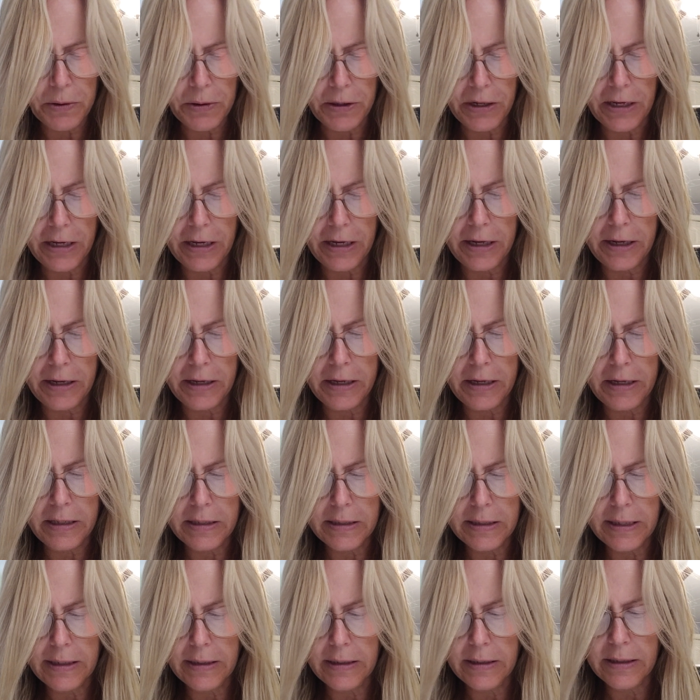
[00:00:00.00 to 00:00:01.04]
the king, he
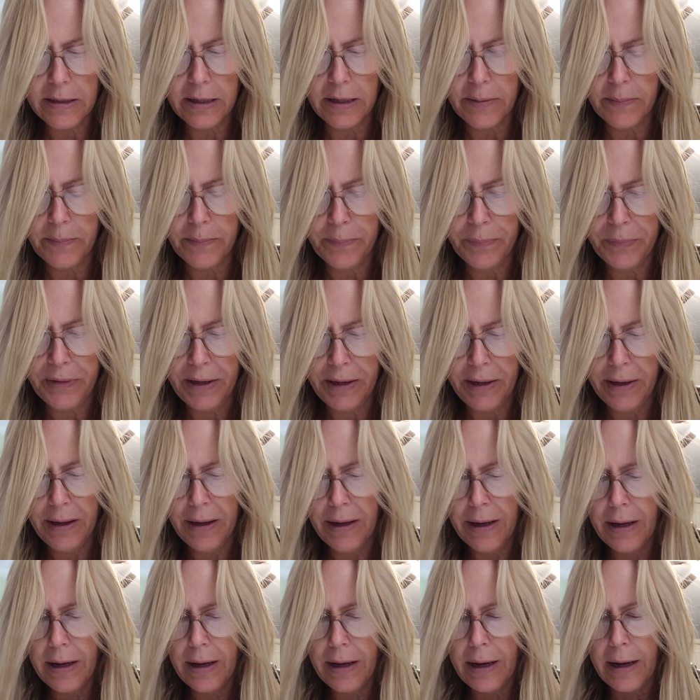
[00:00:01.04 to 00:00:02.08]
said to them,
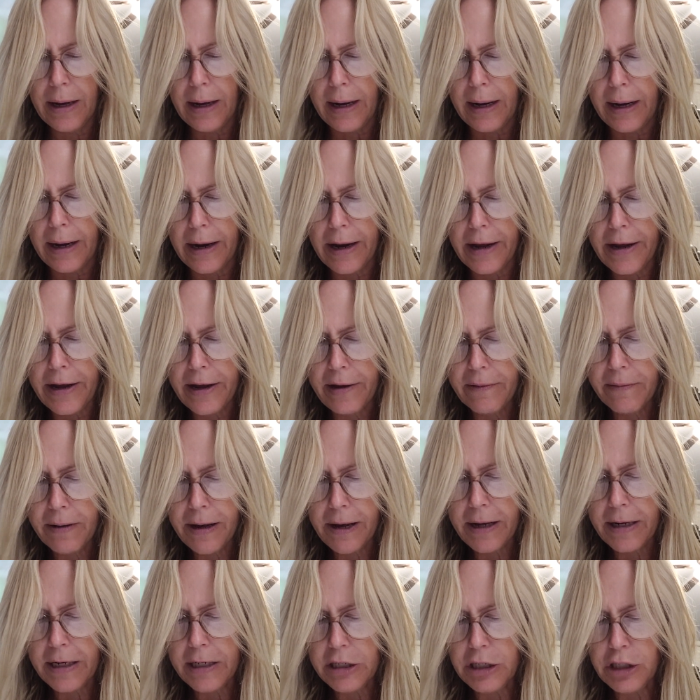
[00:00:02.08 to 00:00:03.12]
"I have
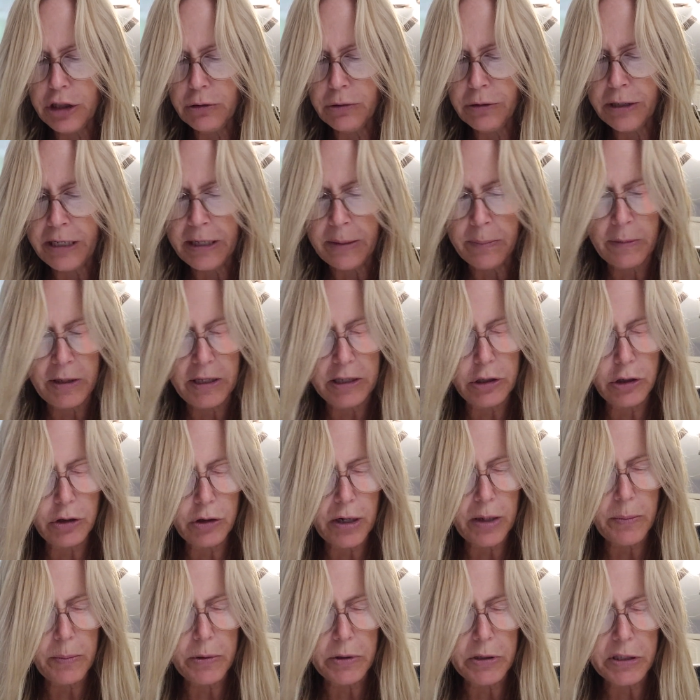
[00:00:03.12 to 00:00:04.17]
had a dream that
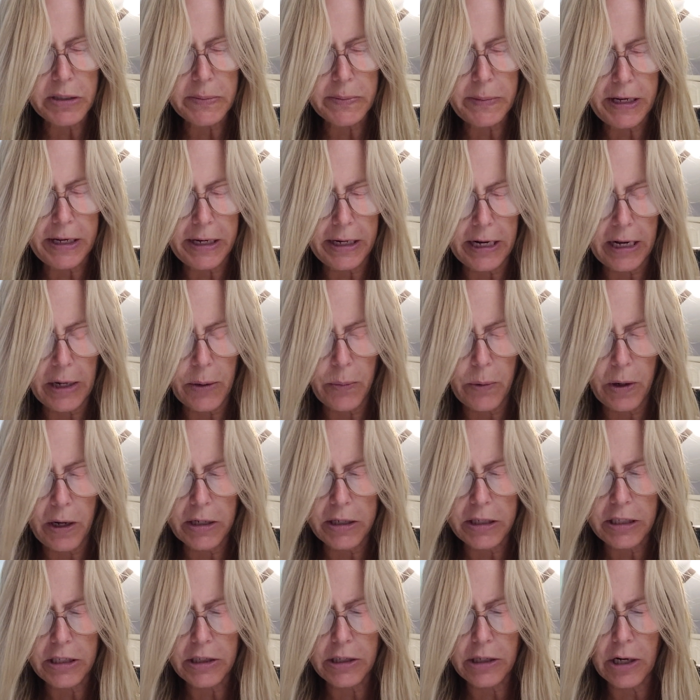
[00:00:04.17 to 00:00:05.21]
troubles me, and I want
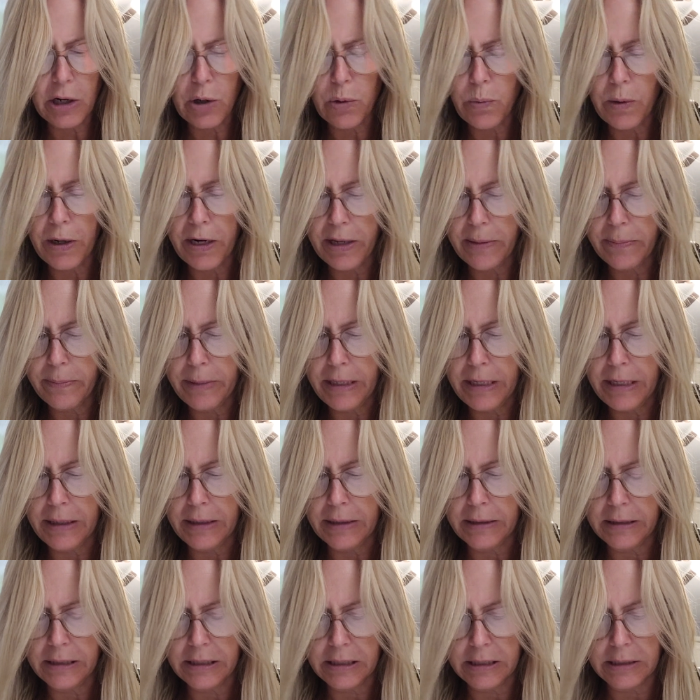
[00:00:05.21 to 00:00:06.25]
to know what it
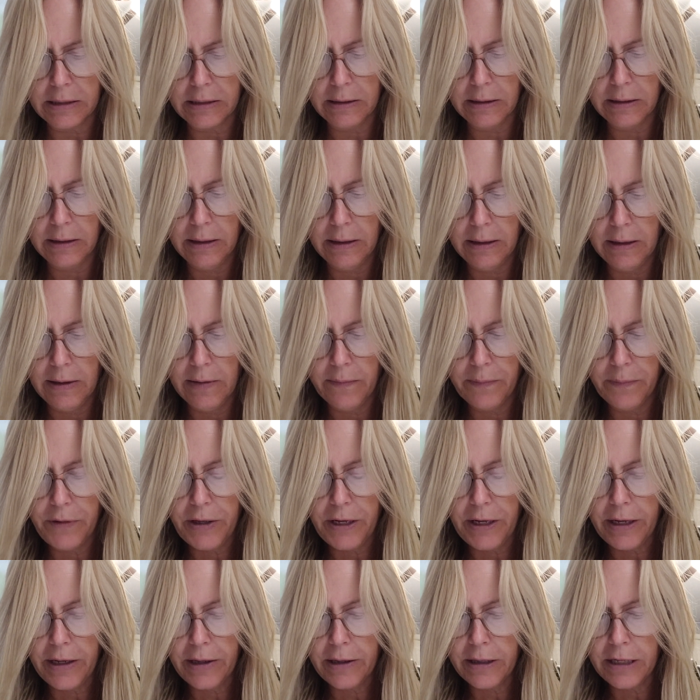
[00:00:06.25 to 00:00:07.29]
means."
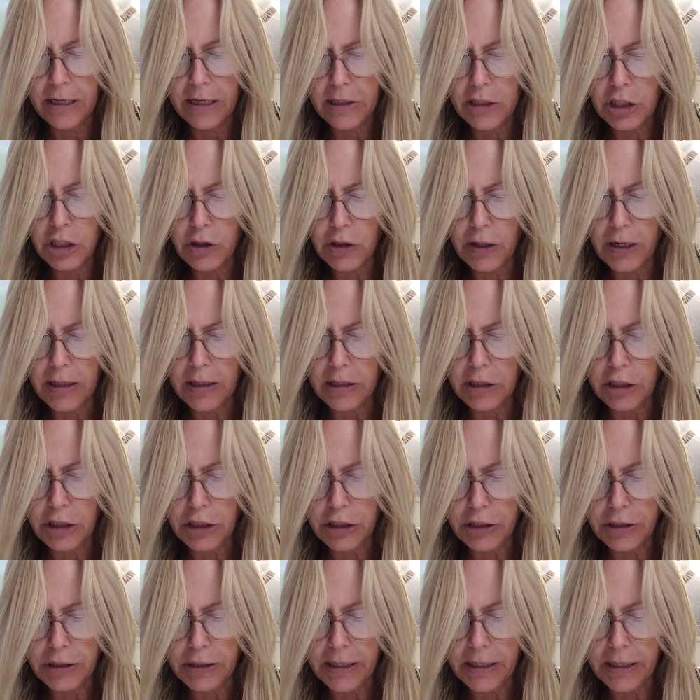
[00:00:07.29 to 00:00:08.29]
Then the astrologers